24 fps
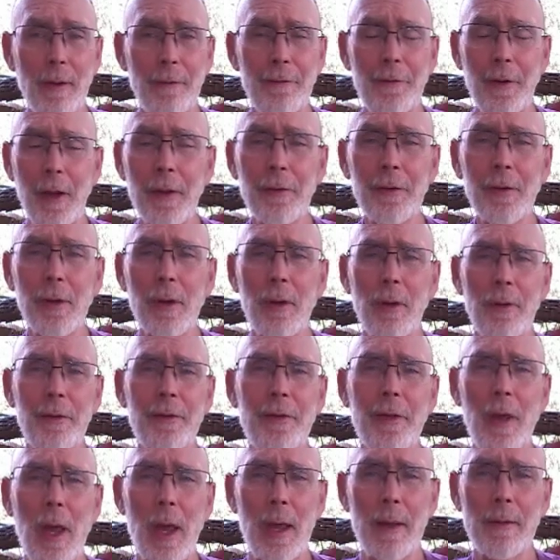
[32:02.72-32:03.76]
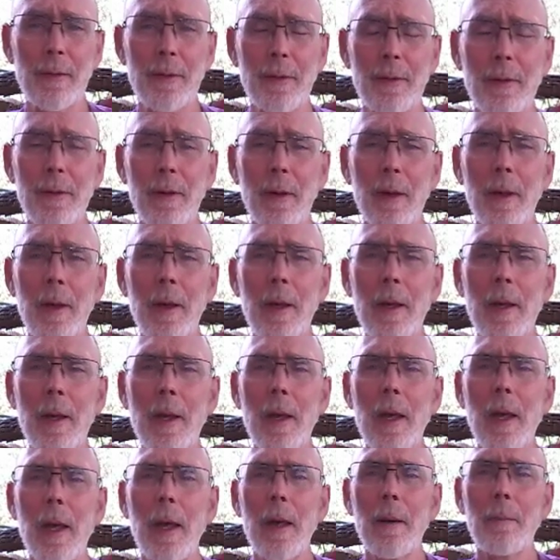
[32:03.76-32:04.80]
the physical sense,
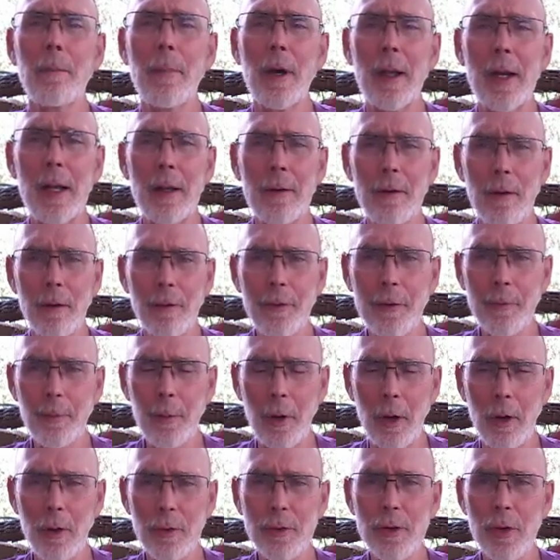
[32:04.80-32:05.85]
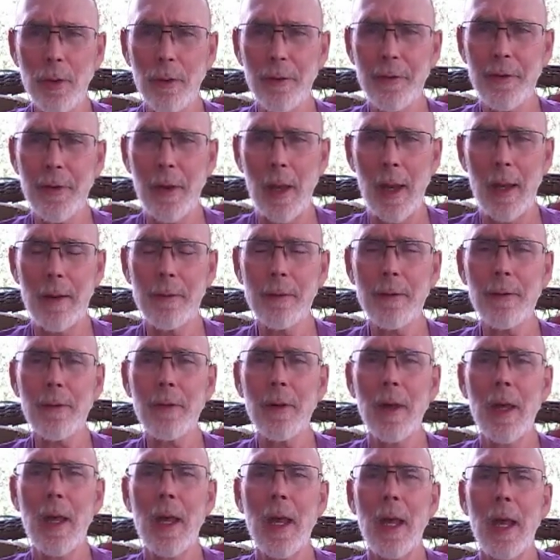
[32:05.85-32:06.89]
but in the spiritual
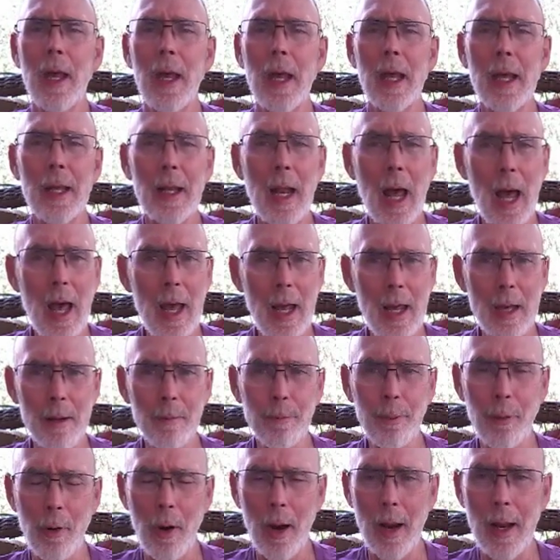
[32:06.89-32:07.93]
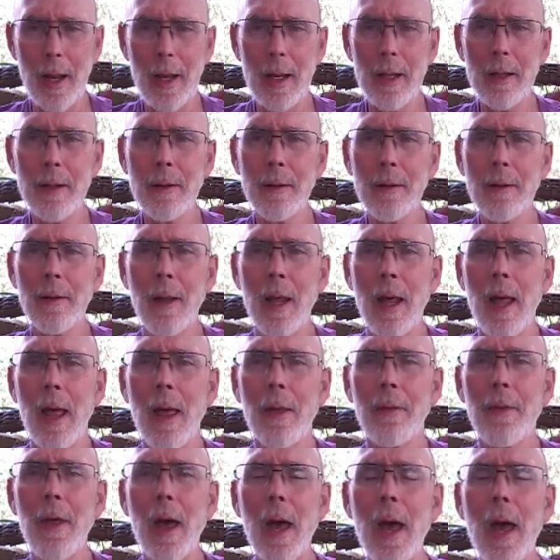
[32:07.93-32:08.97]
sense. And I am praying
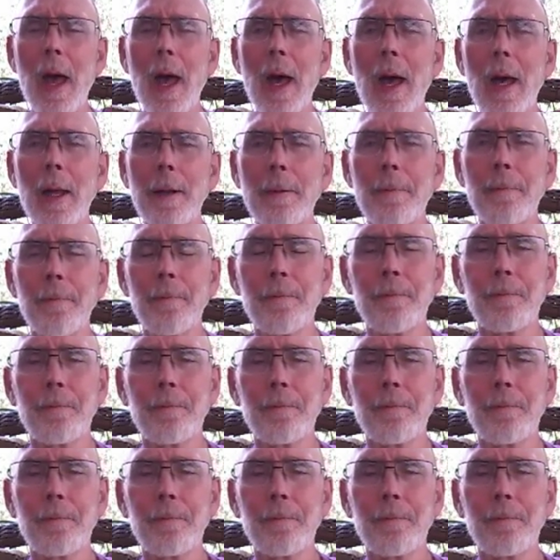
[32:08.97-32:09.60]
that